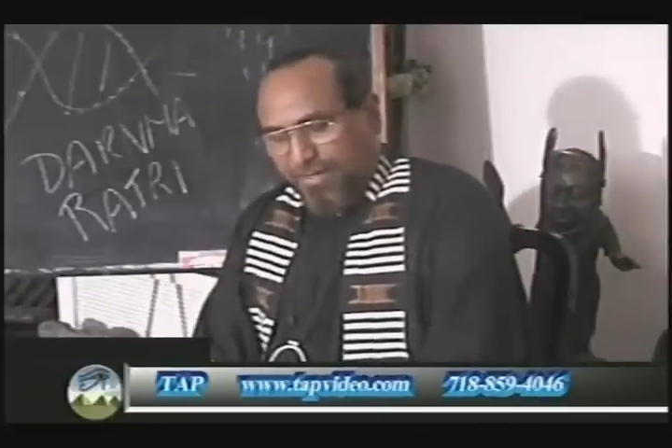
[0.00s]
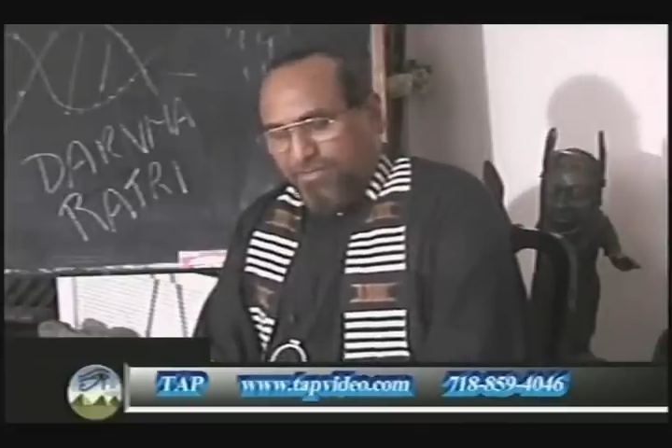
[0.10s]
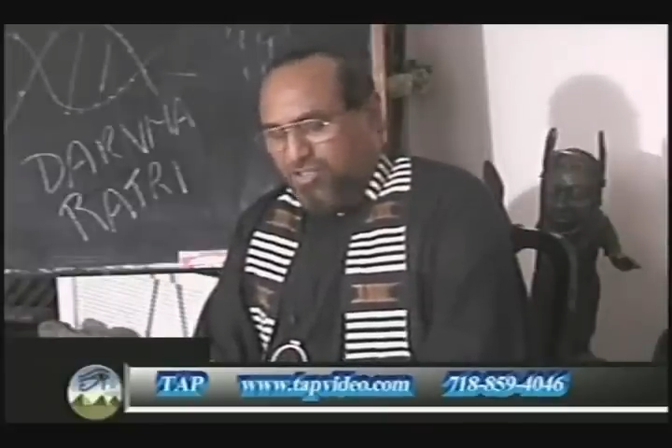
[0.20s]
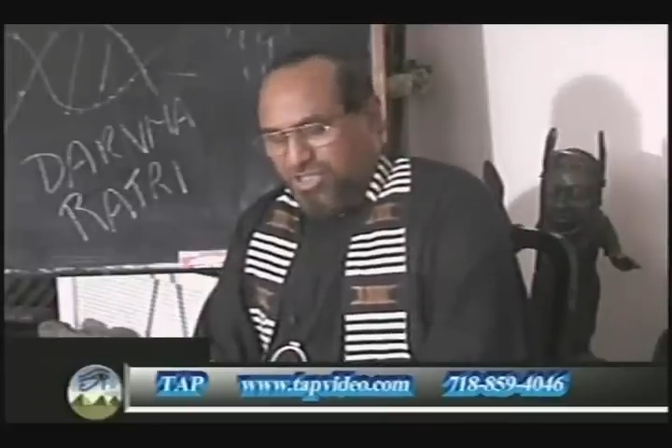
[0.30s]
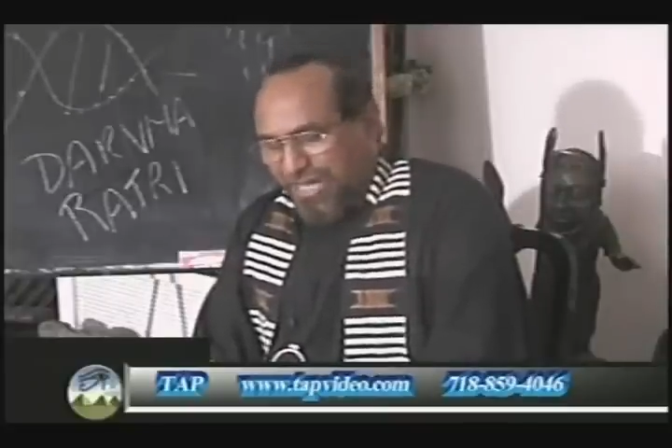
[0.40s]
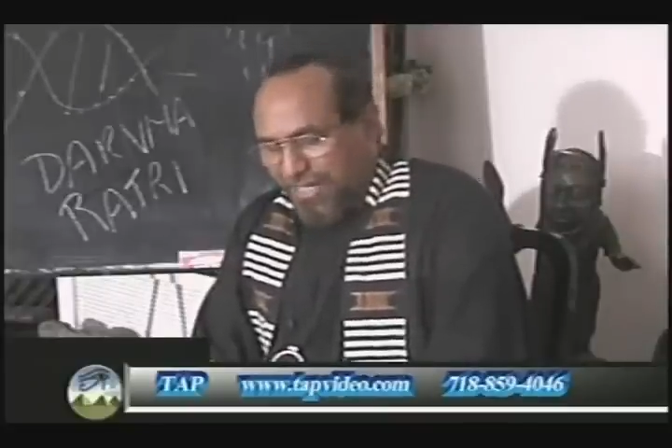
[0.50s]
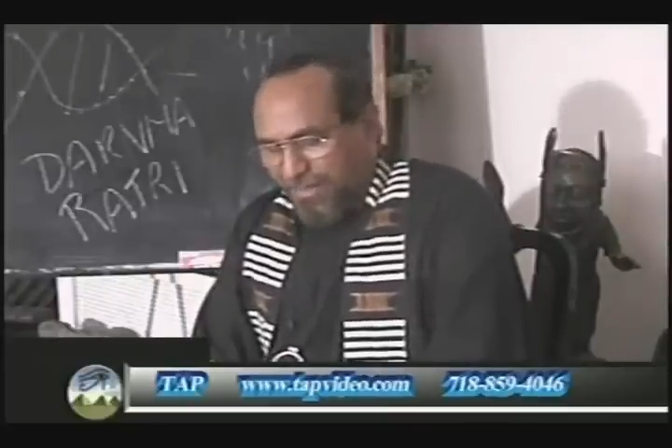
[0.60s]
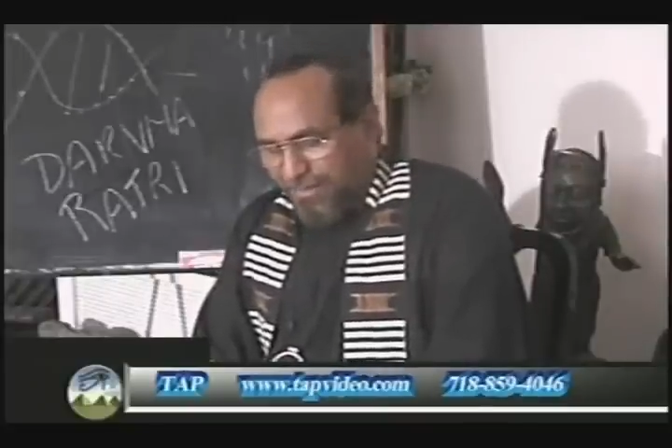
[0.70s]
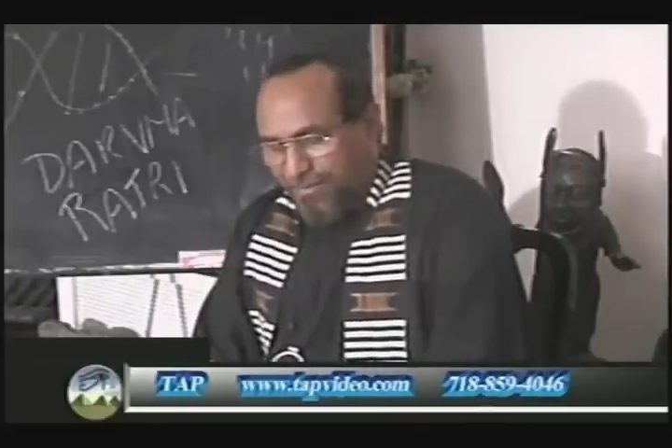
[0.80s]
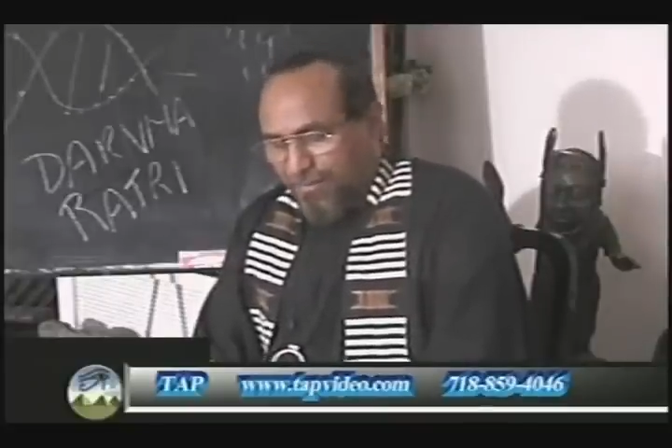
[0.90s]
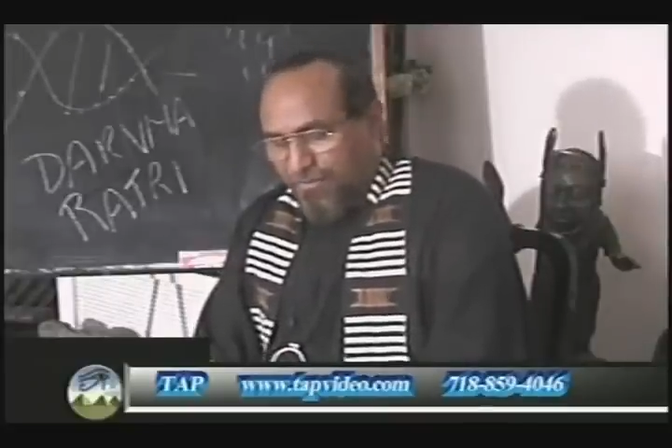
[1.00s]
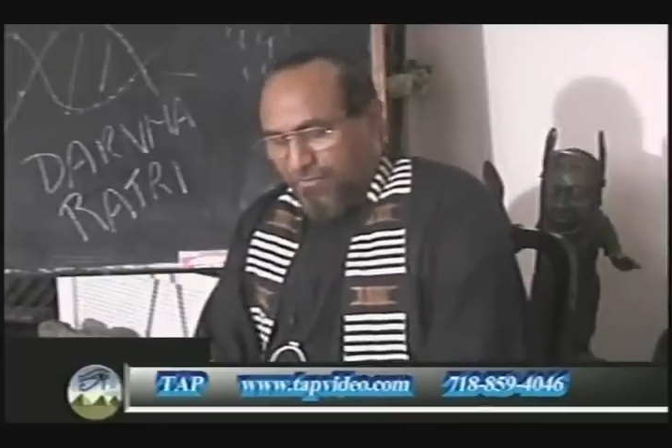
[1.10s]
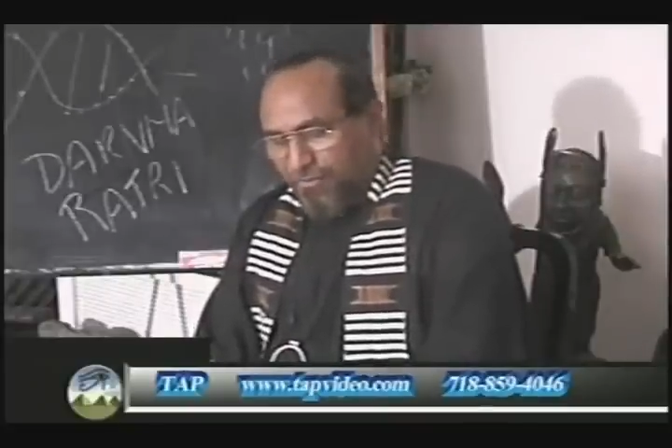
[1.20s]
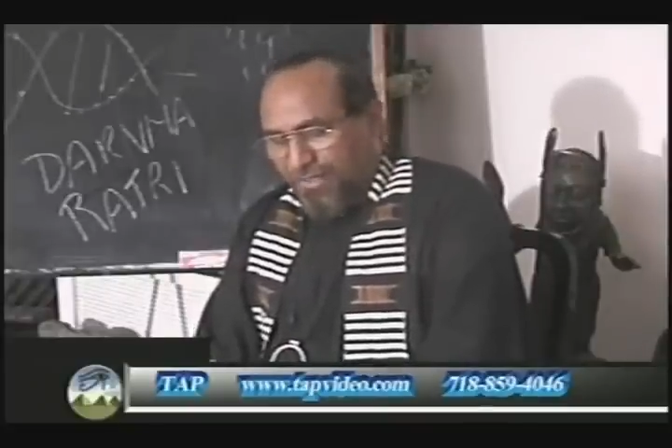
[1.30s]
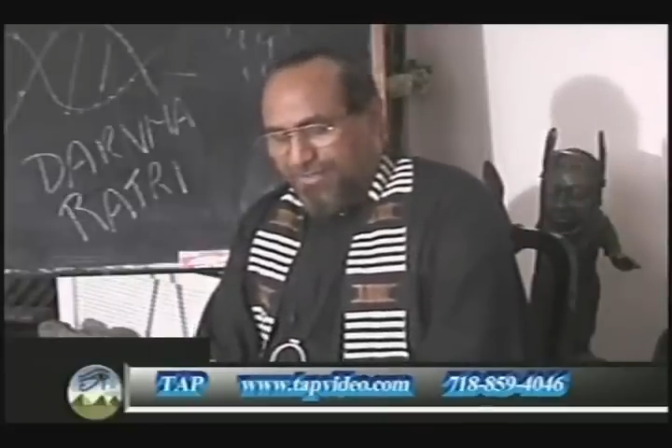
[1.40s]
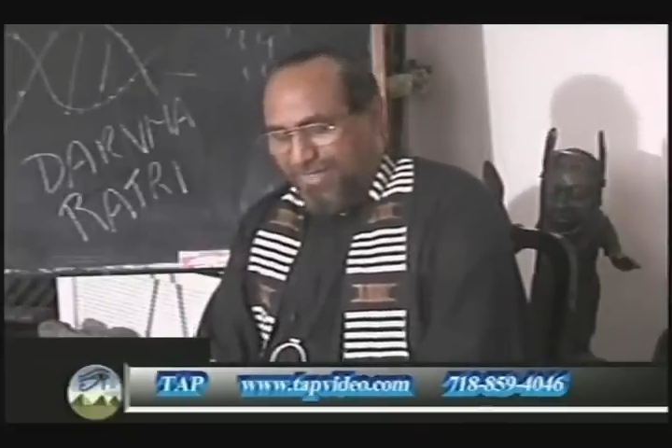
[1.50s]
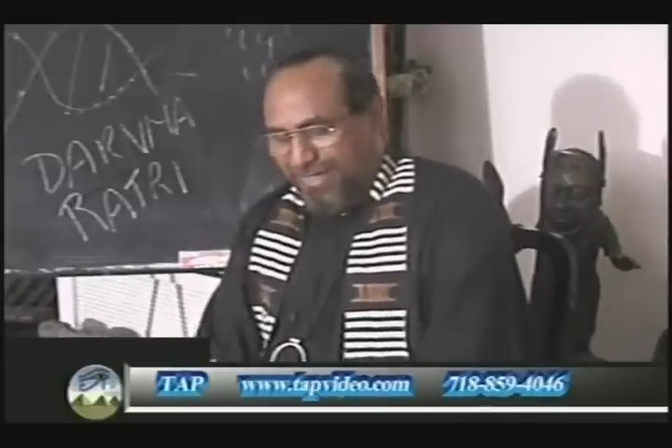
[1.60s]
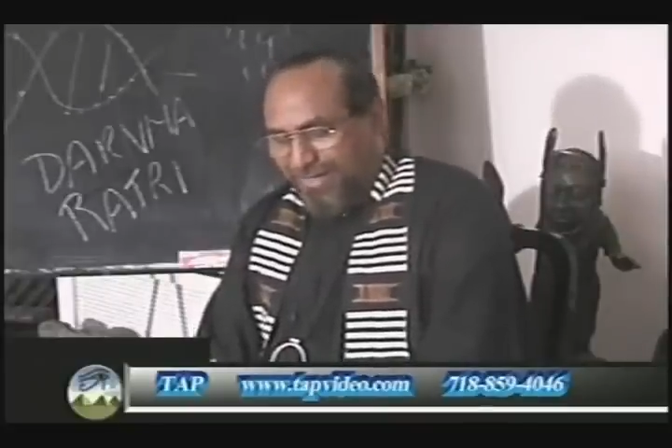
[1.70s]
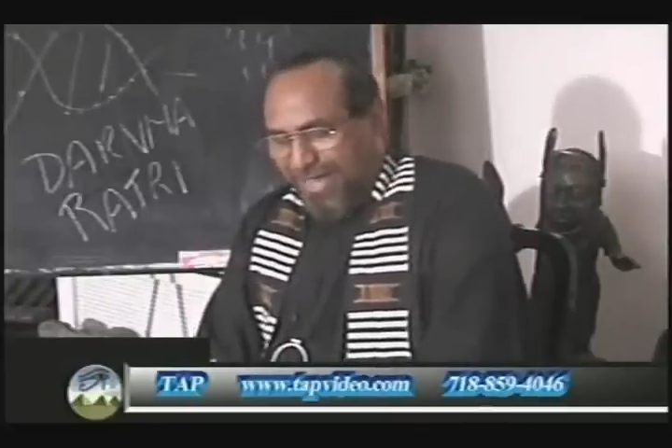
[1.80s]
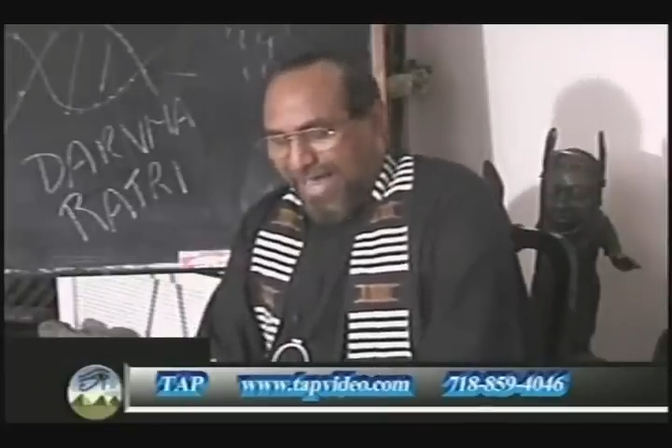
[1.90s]
is chained through his
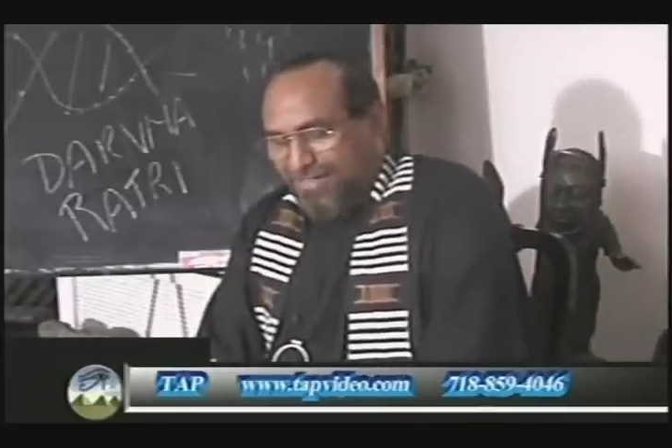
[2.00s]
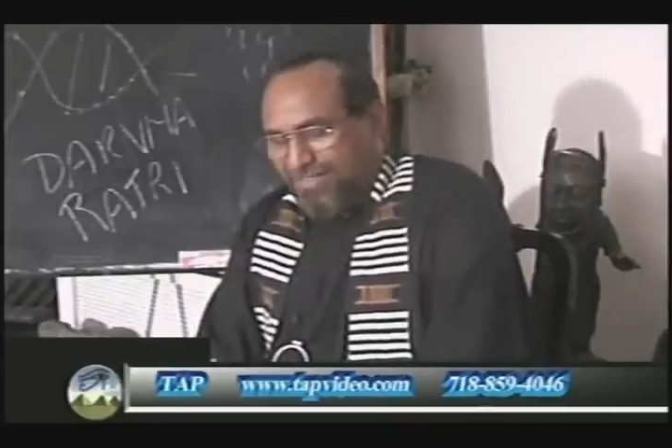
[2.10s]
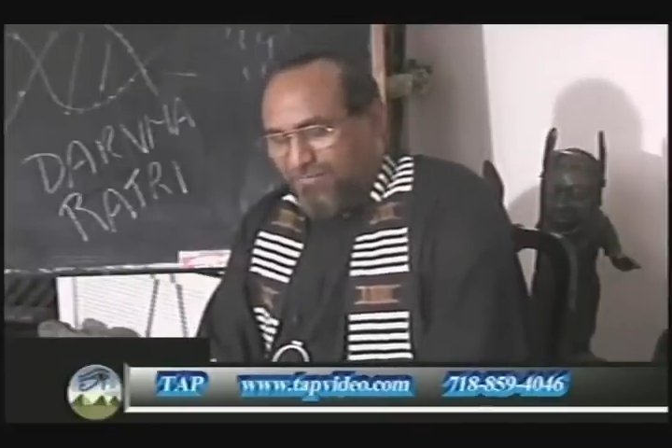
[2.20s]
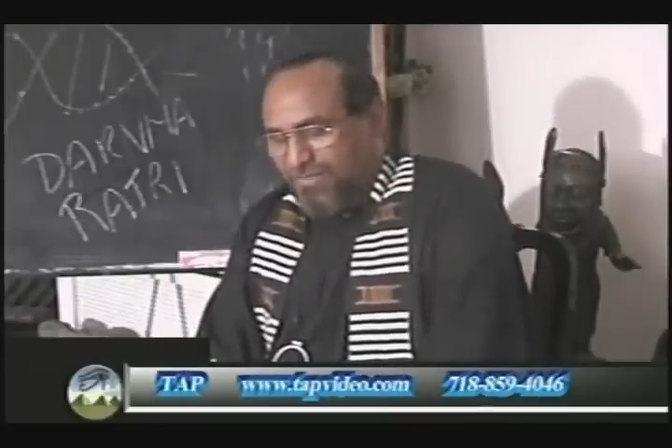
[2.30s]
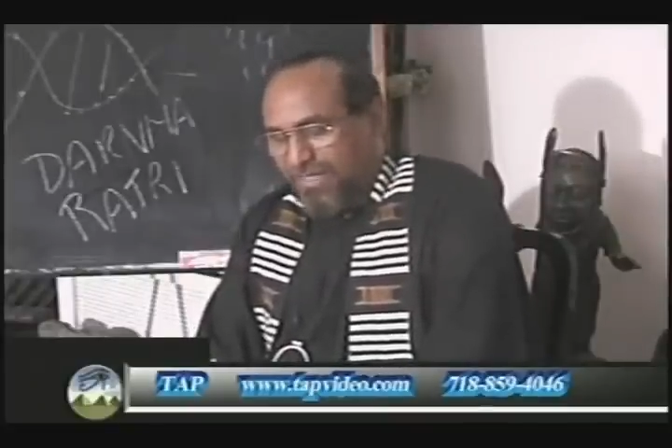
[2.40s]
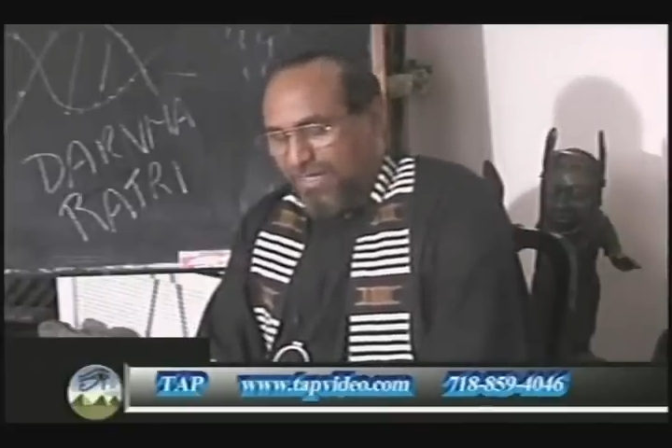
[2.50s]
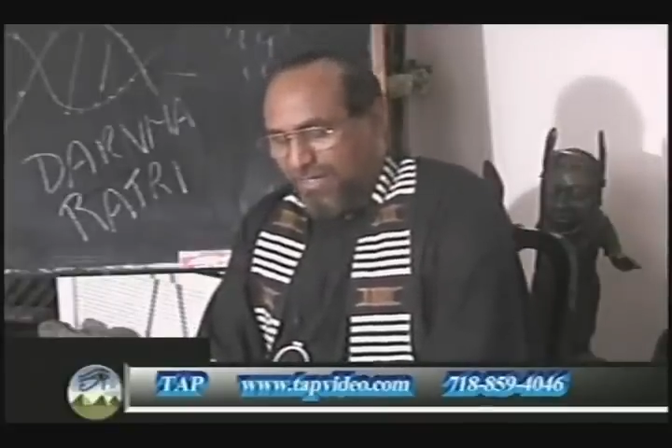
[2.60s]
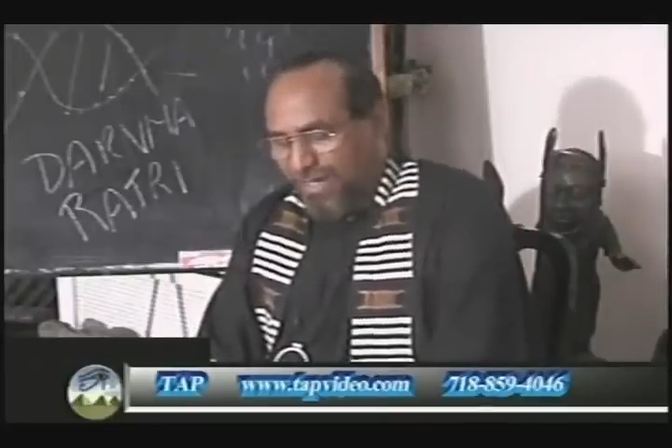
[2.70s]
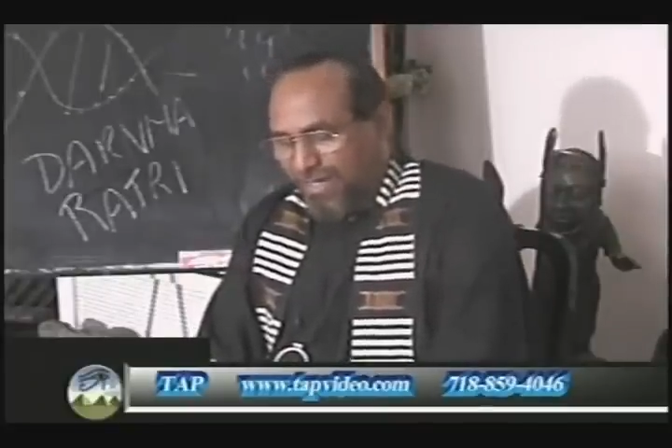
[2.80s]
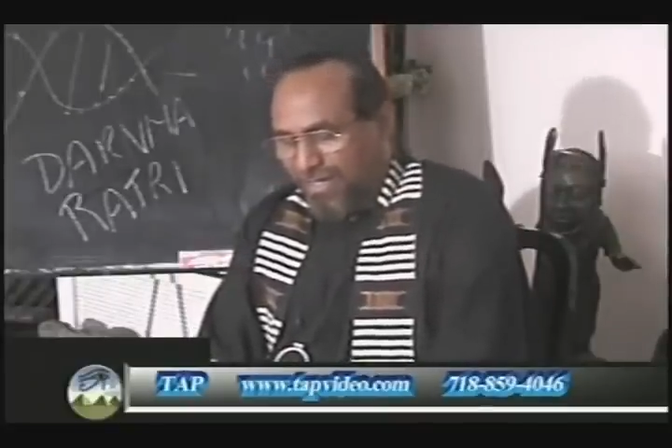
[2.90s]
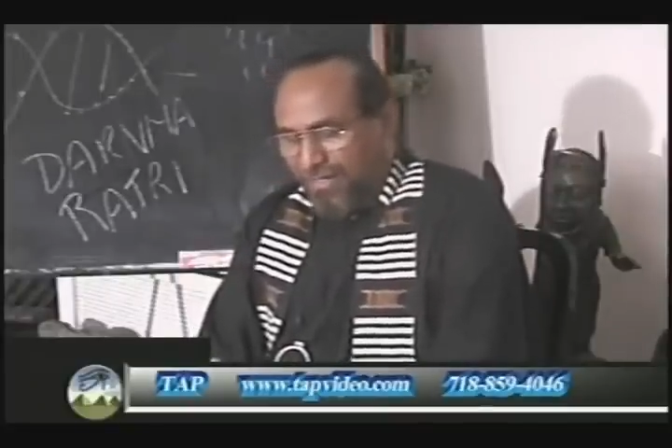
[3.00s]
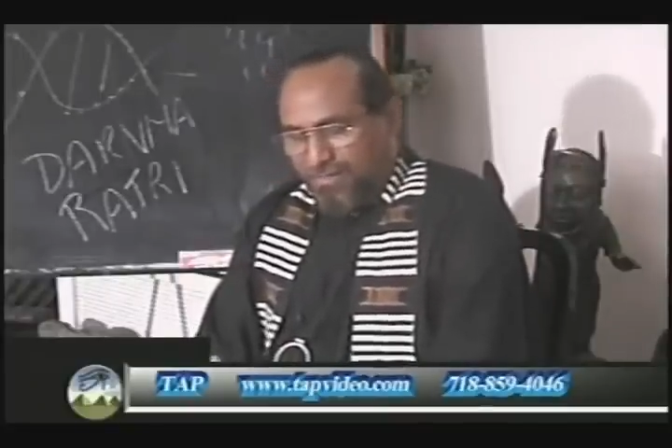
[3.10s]
inactive DNA